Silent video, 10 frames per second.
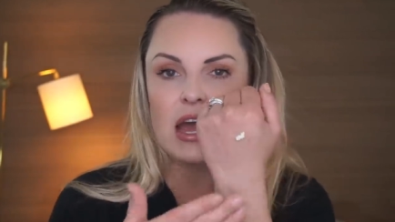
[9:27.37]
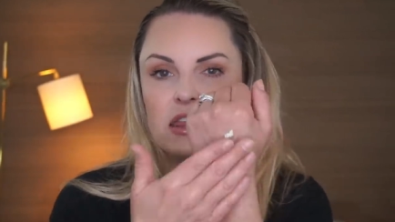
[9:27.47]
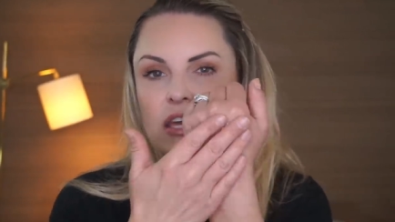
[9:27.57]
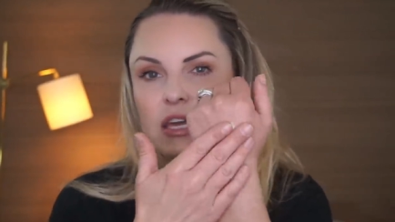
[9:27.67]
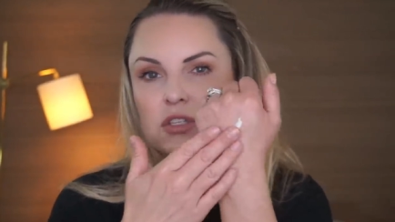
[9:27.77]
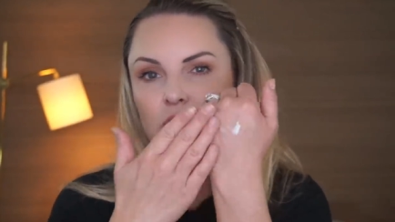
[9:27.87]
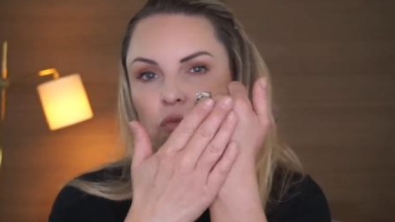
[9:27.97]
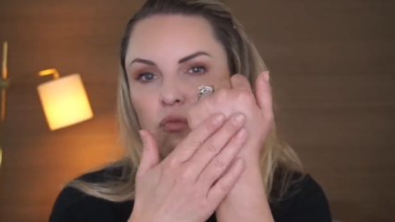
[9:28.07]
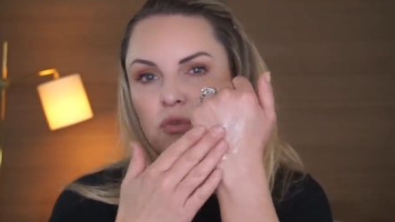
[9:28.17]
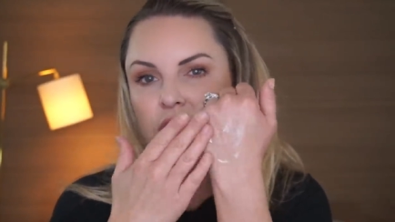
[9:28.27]
I think it's
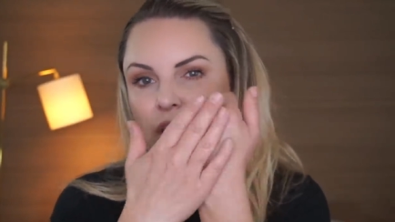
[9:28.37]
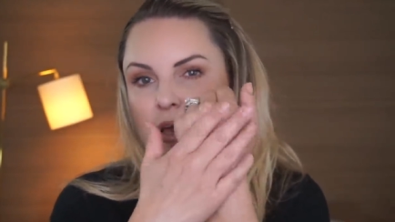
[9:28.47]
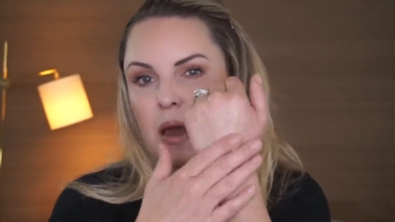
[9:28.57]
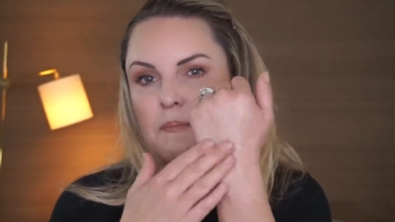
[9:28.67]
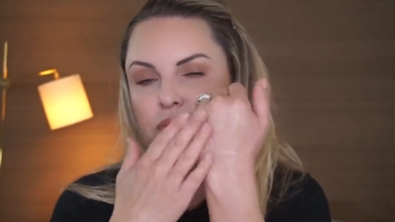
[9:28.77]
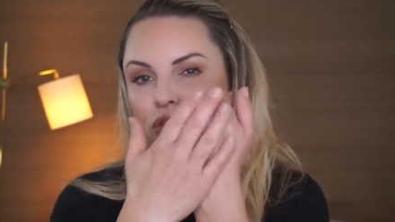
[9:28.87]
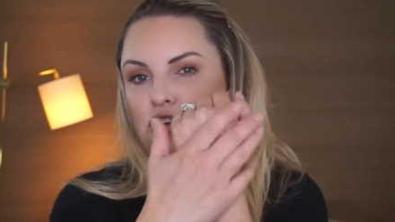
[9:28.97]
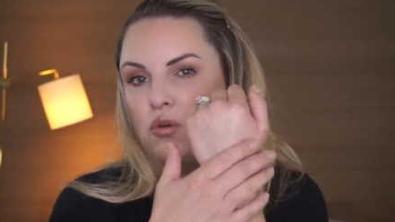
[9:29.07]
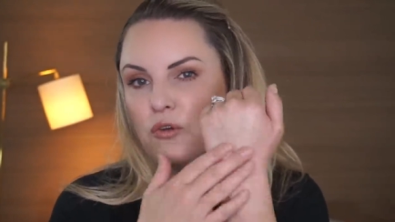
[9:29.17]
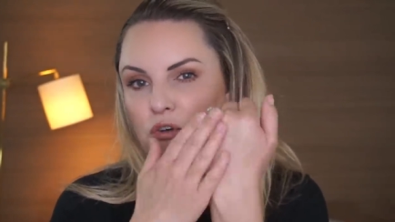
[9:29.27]
really a
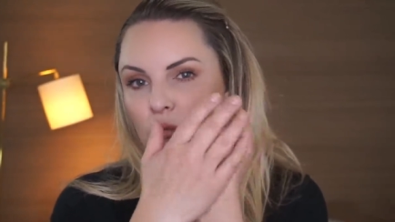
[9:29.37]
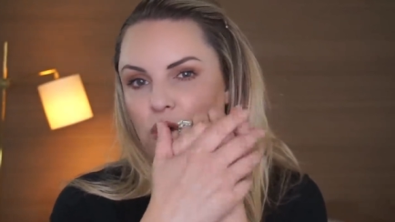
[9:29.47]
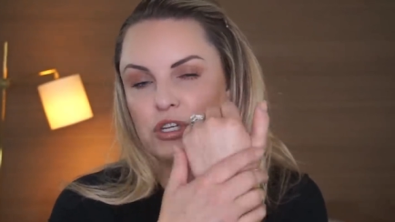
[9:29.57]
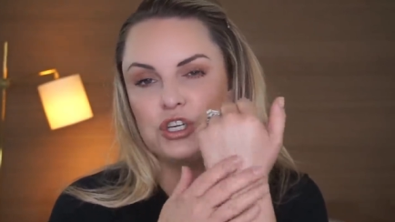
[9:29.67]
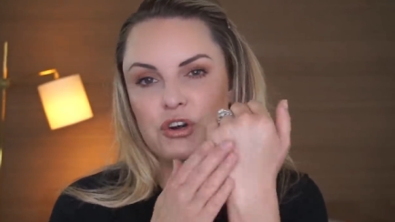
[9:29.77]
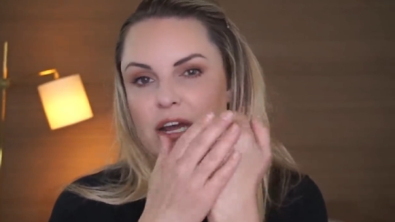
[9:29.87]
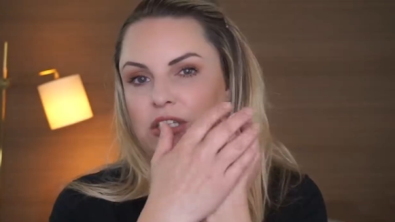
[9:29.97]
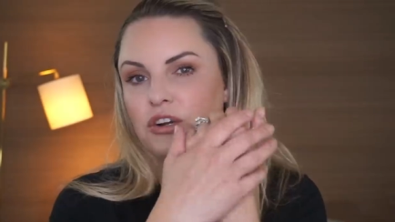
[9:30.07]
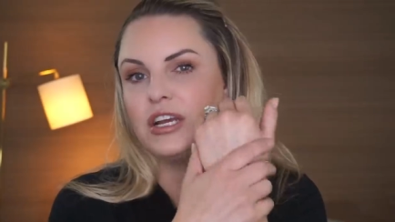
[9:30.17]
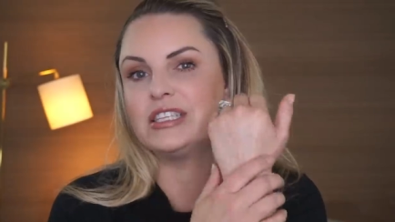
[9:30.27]
beautiful
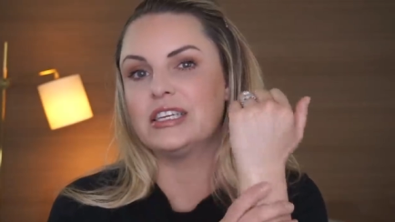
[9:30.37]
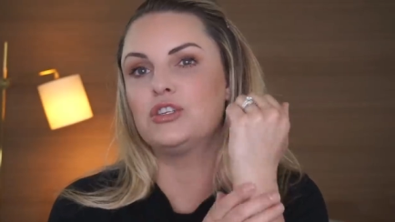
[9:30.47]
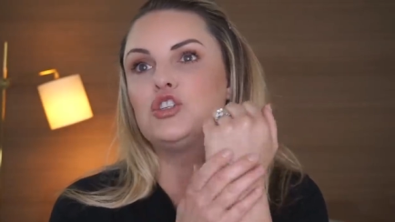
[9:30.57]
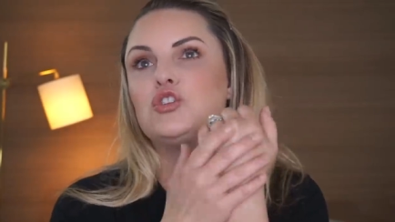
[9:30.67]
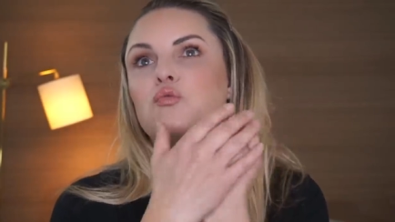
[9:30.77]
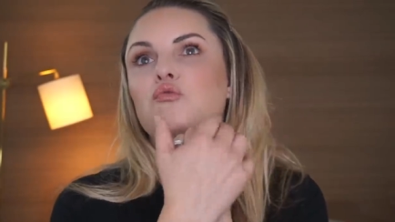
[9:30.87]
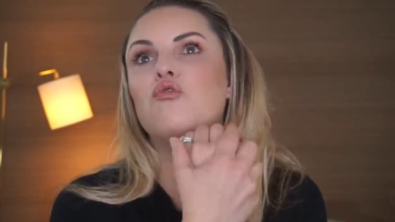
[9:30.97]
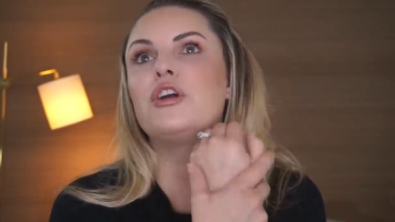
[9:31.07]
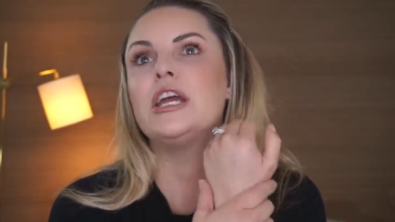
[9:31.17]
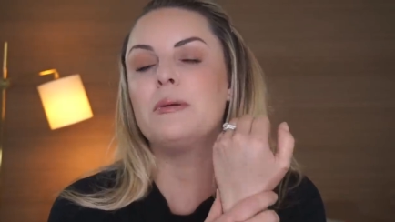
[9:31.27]
moisturizer. It's
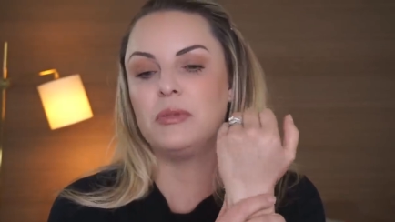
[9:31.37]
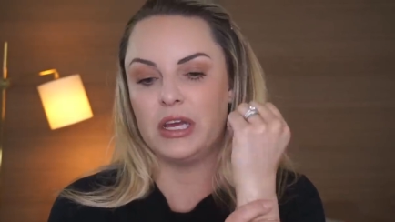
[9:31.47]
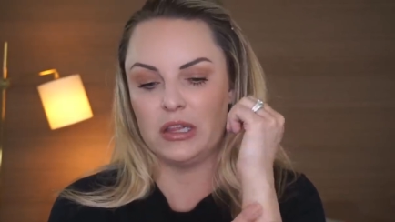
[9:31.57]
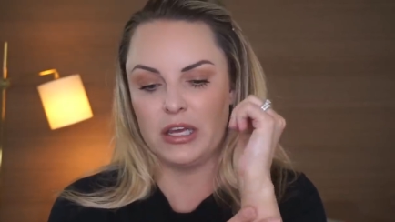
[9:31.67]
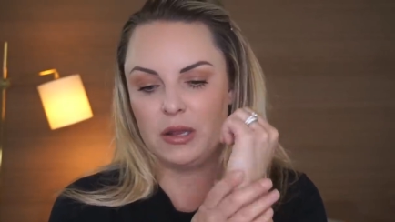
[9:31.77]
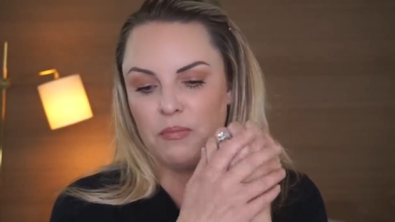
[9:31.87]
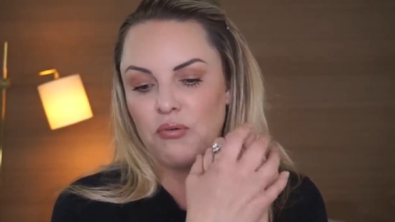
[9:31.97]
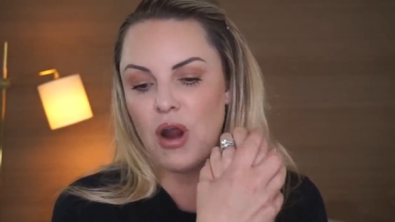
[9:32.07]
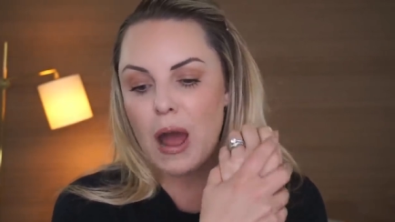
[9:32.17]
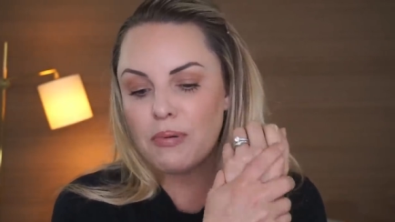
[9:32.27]
extremely clean,
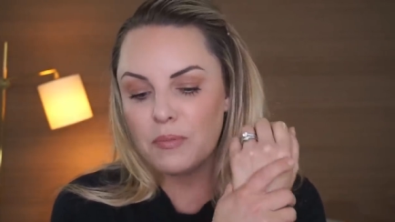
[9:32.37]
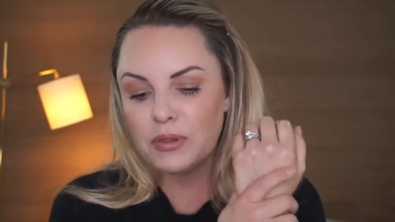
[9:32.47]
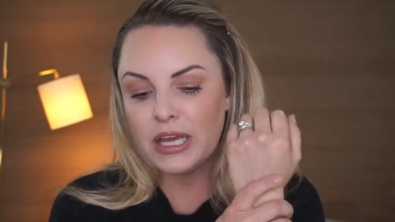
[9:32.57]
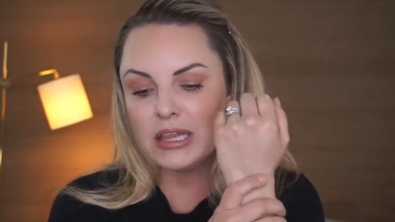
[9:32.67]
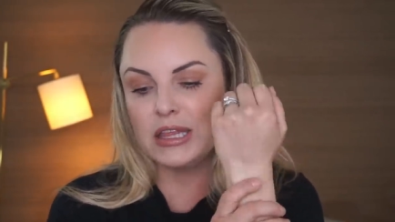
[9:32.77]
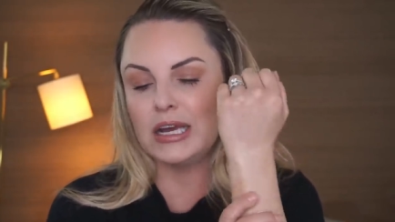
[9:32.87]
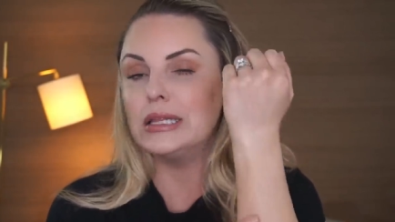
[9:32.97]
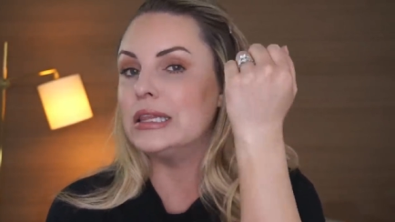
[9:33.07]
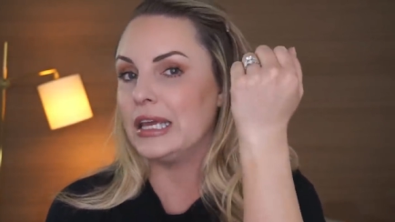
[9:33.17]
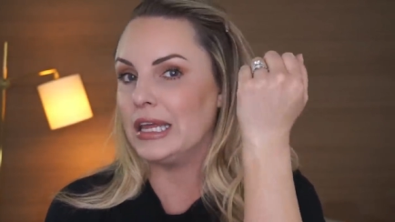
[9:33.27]
probably the
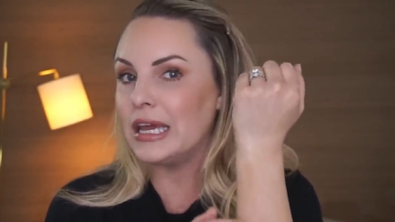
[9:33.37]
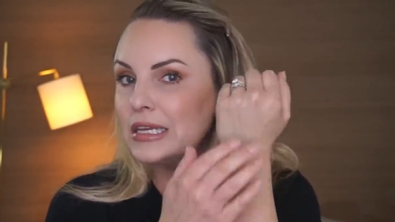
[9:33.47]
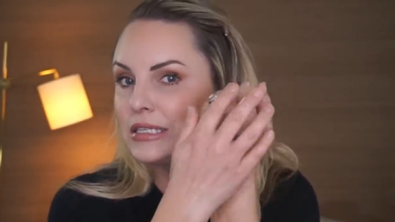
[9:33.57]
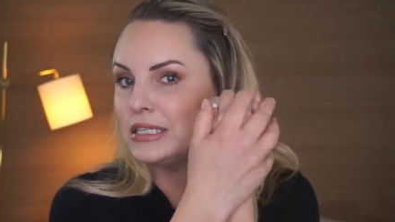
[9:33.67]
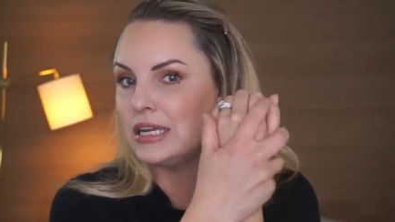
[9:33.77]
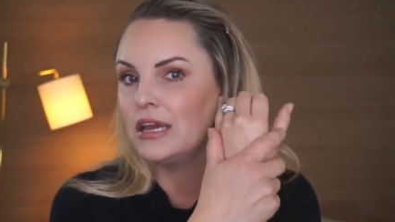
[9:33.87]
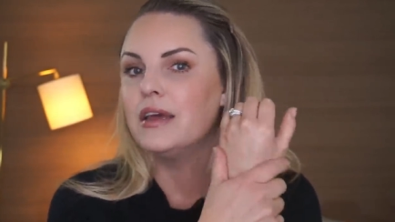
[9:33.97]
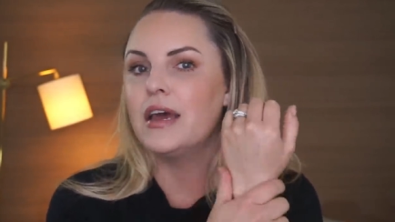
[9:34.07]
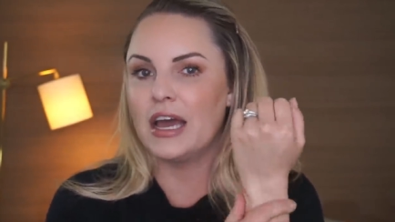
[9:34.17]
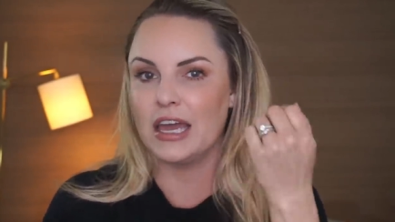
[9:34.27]
cleanest
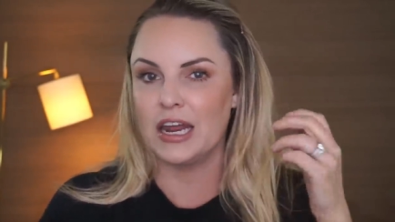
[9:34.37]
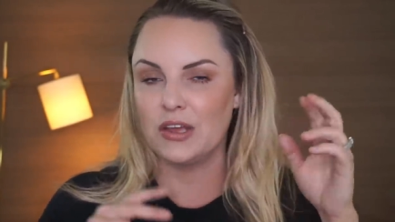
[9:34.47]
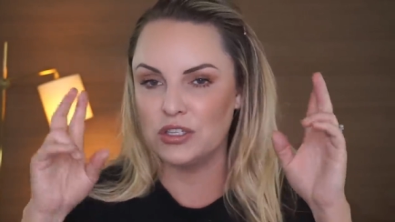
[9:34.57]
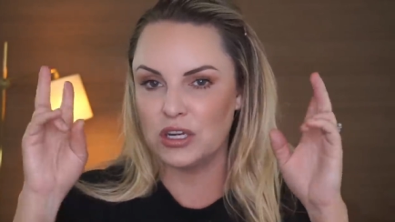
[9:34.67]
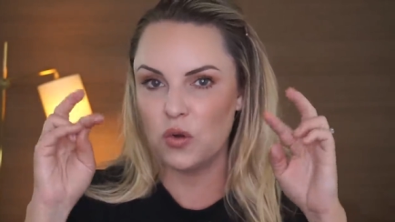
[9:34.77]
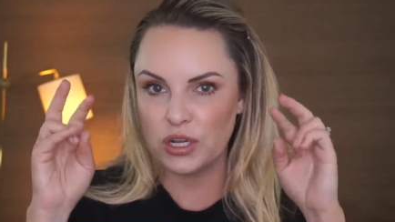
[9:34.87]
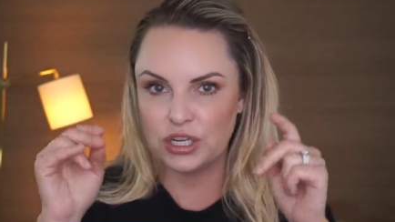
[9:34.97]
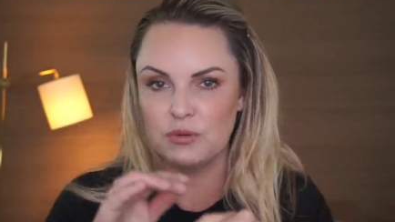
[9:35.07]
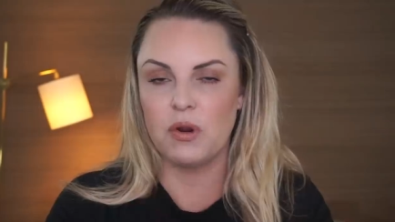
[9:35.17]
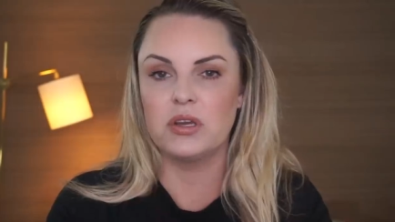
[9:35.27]
Again, I use in
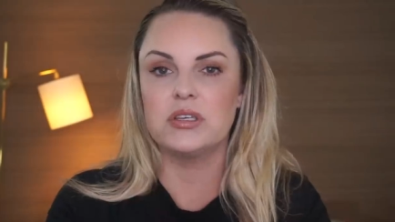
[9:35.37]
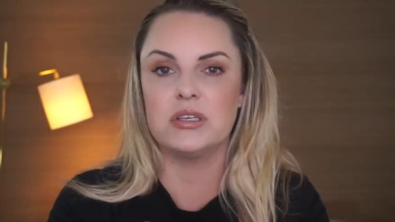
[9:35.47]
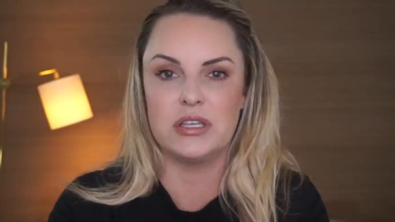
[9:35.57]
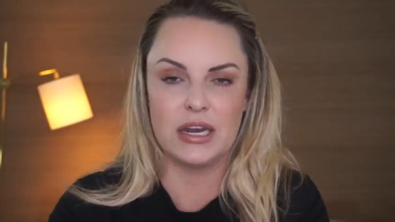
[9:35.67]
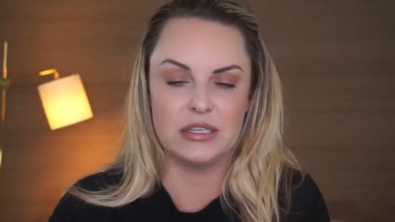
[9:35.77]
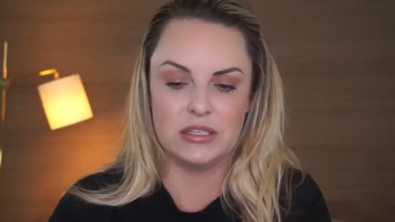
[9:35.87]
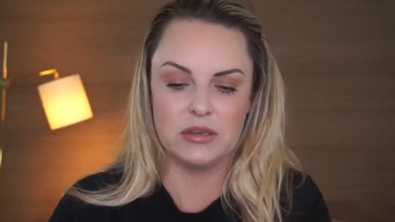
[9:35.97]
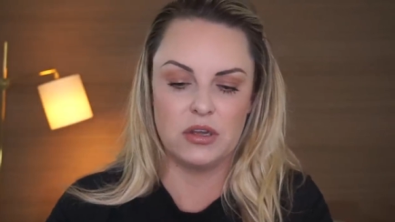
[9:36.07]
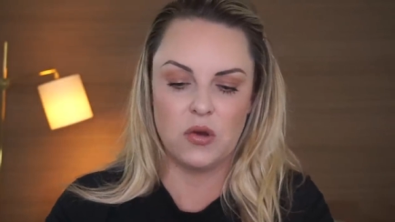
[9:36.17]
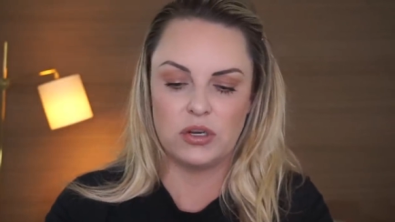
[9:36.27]
quotation marks because that is,
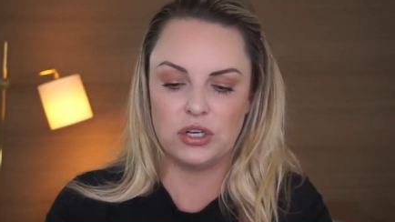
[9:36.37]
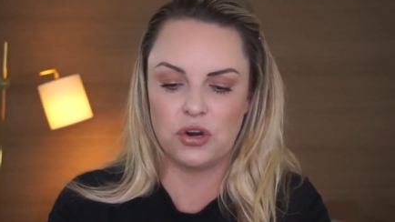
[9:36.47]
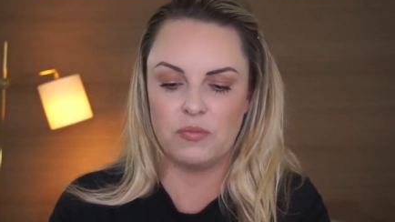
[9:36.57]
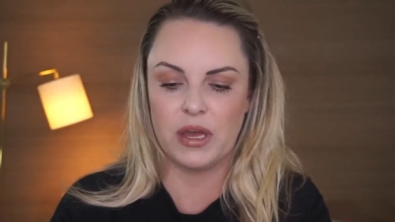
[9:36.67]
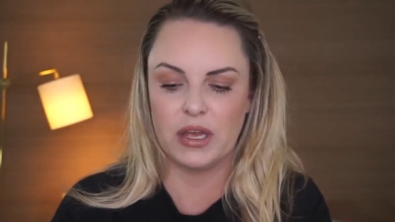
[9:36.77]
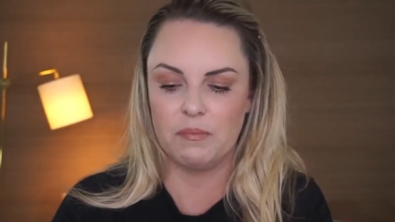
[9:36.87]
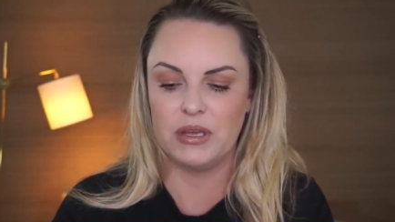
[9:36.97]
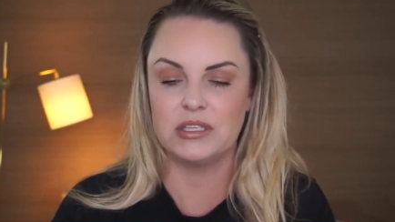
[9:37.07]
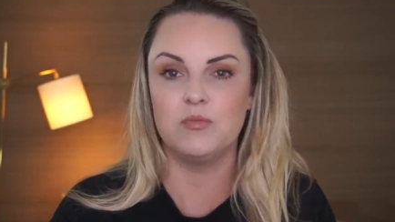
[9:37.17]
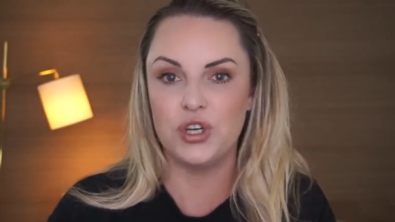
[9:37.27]
you know, a term that can
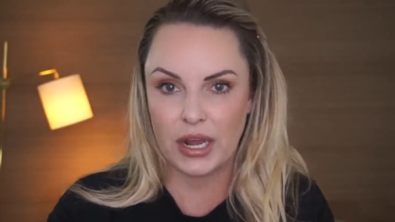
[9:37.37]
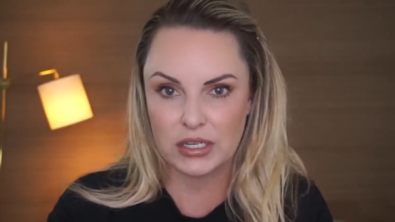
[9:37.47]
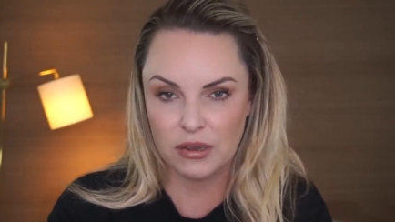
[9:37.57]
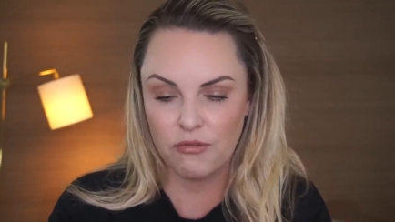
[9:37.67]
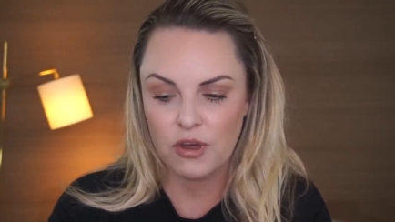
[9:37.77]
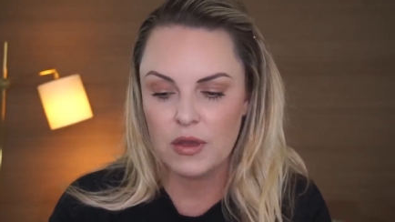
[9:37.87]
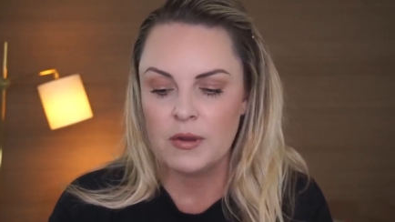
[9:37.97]
be subjective,